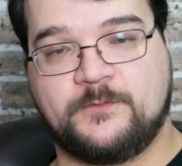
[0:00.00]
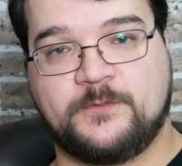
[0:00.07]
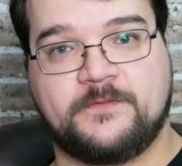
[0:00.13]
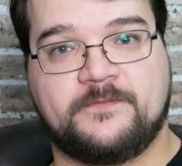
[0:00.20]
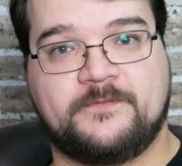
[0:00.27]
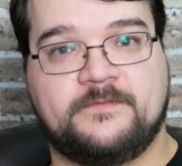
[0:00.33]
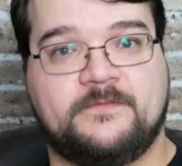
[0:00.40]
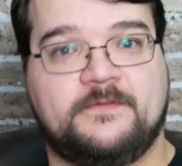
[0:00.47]
sort
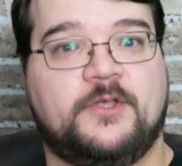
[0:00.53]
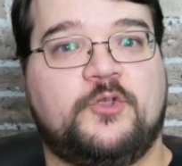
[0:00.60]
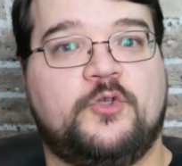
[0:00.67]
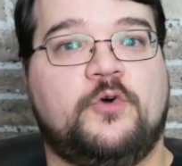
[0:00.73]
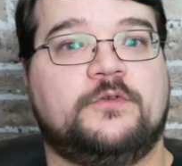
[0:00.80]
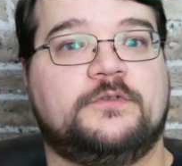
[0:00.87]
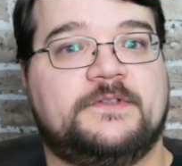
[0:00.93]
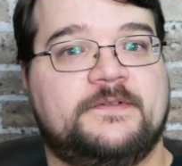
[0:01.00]
of
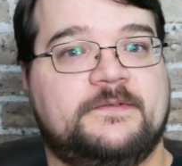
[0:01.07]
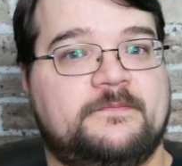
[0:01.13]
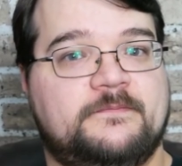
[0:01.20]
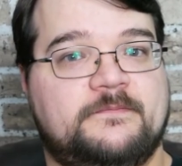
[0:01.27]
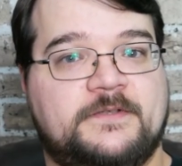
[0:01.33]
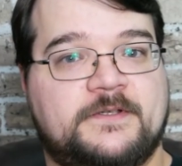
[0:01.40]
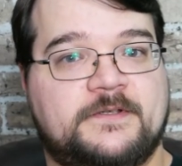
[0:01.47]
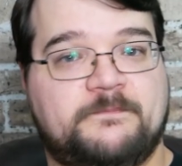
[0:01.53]
occult
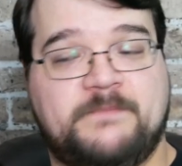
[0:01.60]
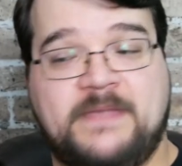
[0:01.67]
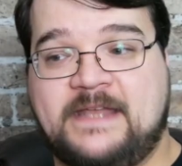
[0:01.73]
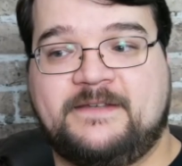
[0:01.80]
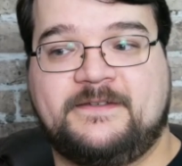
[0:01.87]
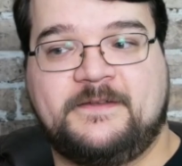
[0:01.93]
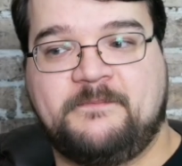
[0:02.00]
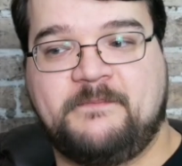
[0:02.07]

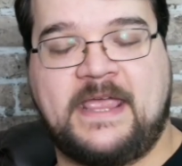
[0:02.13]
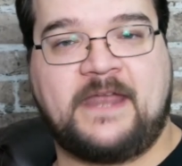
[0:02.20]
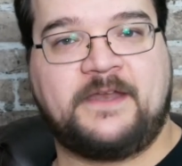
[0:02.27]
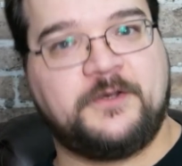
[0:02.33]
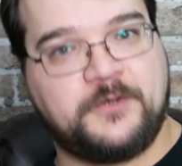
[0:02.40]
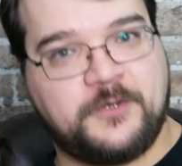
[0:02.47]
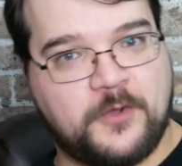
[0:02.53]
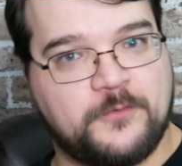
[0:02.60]
pet
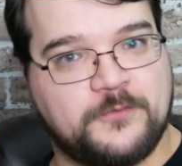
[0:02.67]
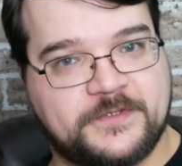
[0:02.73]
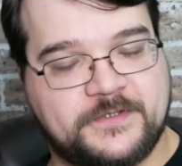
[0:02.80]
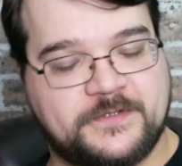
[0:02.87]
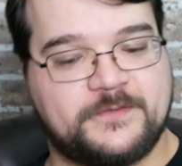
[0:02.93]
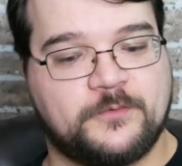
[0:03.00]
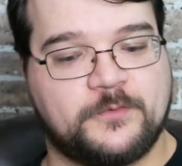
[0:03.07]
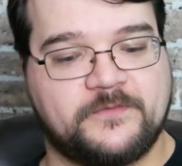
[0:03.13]
companion
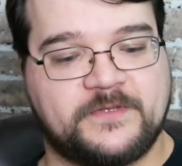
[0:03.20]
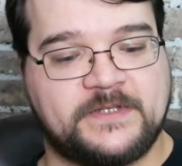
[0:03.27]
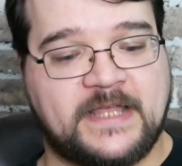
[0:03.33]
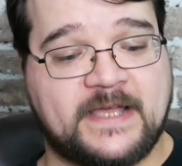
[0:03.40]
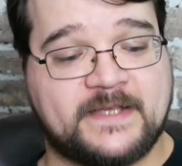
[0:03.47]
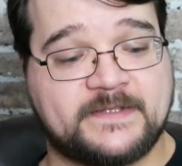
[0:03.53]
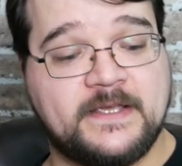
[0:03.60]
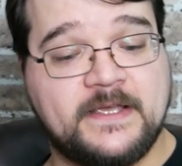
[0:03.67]
ghost sort of
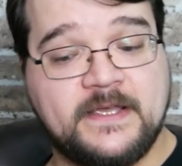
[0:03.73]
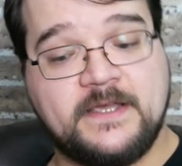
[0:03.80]
class.